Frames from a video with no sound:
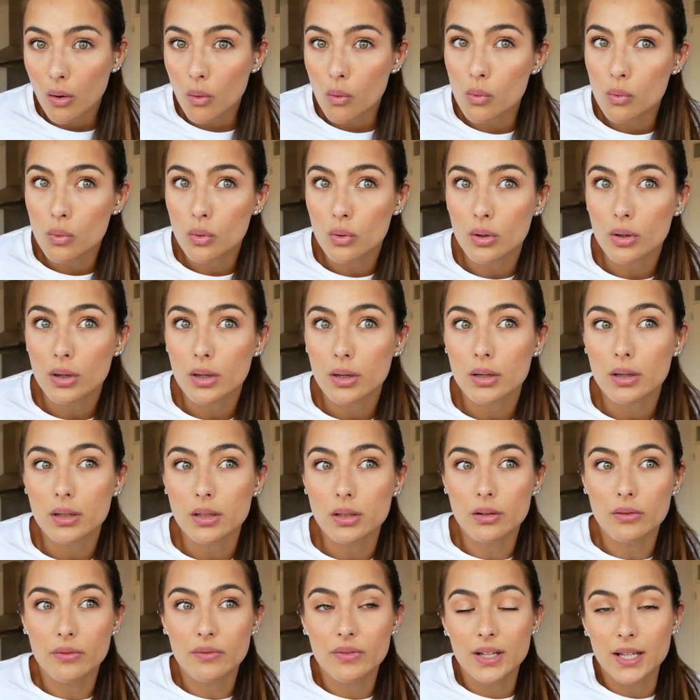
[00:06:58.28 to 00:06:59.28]
or
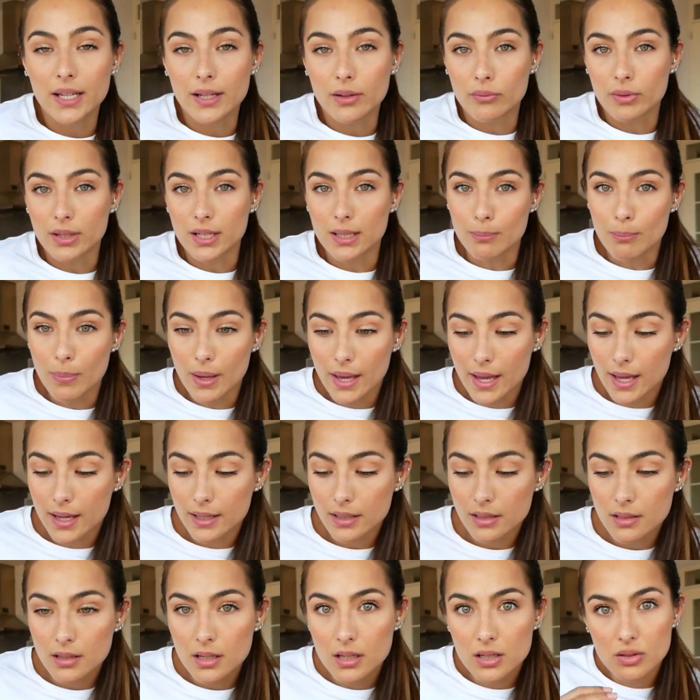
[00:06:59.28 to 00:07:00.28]
you're feeling really
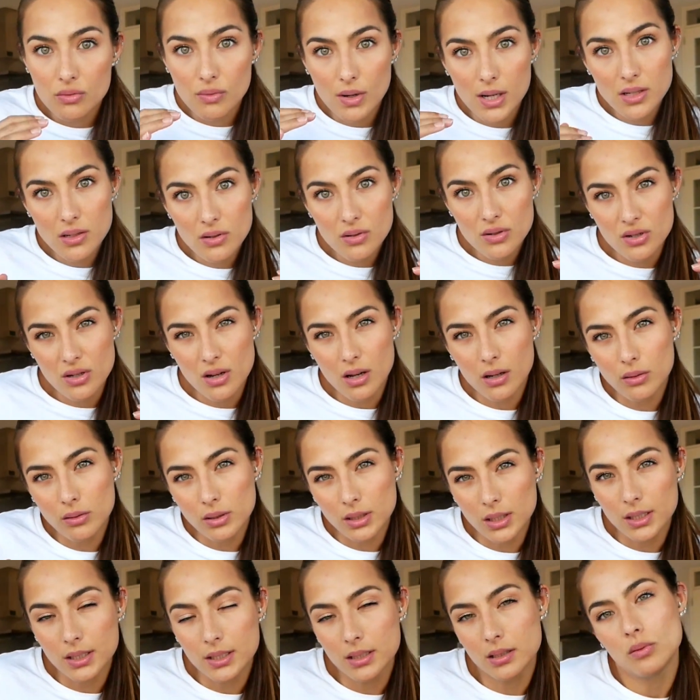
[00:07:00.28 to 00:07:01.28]
bad, try to
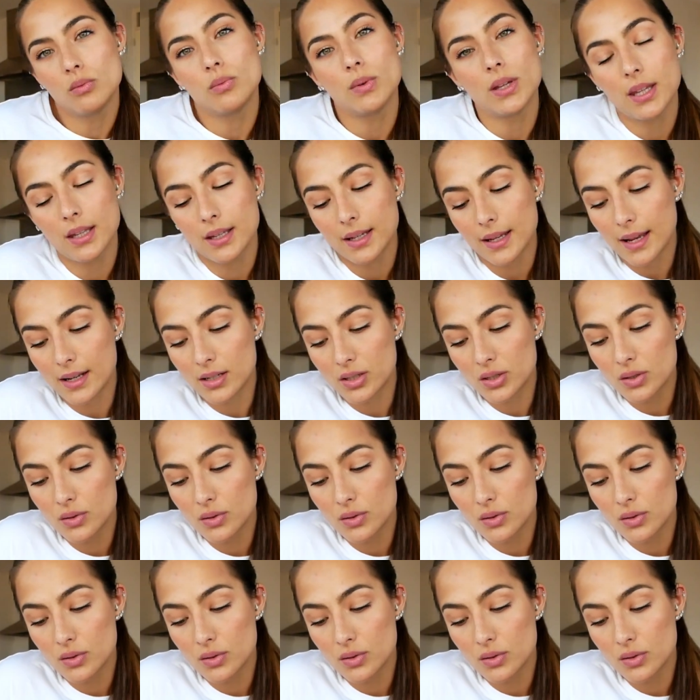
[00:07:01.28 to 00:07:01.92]
juggle a little with it and